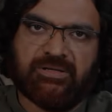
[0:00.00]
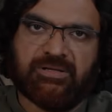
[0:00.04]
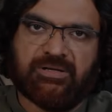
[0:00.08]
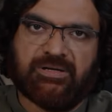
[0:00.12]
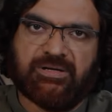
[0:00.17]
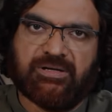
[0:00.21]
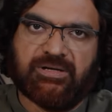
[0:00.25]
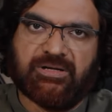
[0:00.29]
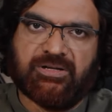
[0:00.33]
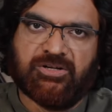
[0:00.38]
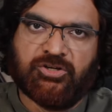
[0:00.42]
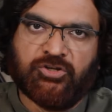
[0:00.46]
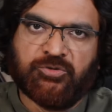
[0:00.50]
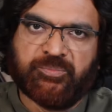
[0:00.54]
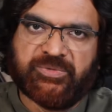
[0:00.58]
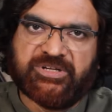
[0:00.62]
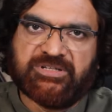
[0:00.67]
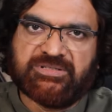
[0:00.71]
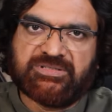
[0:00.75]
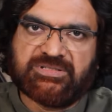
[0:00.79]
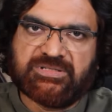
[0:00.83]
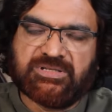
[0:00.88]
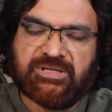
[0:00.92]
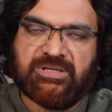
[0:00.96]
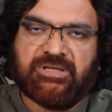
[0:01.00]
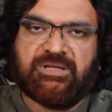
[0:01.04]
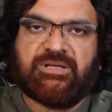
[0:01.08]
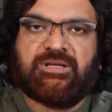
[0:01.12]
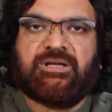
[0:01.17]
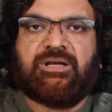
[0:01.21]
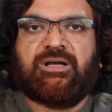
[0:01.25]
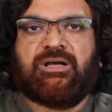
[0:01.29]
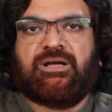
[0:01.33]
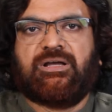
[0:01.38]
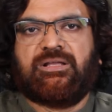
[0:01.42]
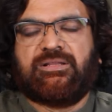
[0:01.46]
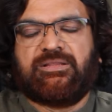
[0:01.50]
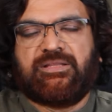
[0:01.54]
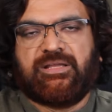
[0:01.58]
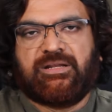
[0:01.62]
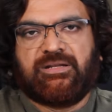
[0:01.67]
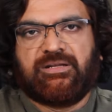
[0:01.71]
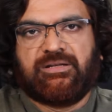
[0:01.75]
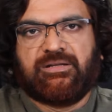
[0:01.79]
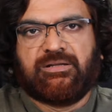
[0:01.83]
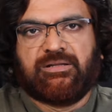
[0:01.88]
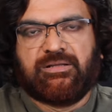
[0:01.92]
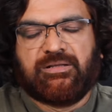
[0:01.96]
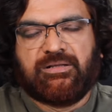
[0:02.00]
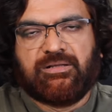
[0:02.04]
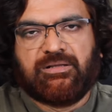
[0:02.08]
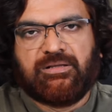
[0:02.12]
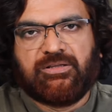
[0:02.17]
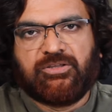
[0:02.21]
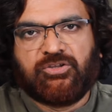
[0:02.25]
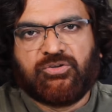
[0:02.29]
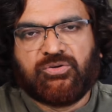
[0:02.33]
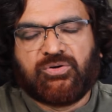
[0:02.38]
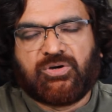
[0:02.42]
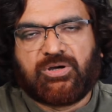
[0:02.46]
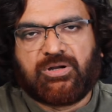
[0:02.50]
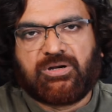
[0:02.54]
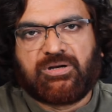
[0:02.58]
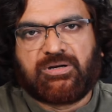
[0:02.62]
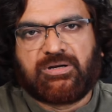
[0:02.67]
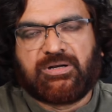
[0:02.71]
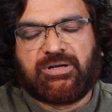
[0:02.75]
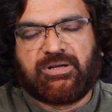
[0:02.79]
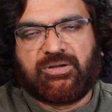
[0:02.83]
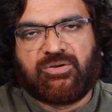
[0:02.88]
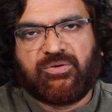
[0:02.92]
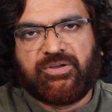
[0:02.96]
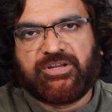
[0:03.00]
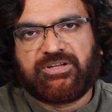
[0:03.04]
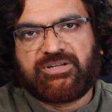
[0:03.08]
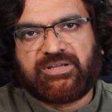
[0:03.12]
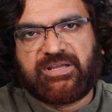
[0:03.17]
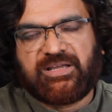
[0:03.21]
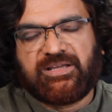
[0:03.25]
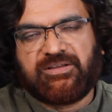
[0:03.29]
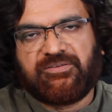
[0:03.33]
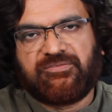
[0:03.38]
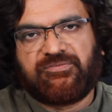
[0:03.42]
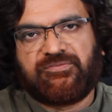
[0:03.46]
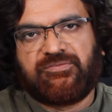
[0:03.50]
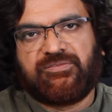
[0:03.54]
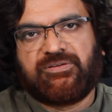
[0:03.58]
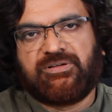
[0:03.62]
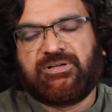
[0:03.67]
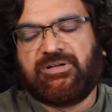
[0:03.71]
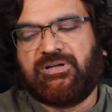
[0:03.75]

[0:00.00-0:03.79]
lumens. Then you are going to have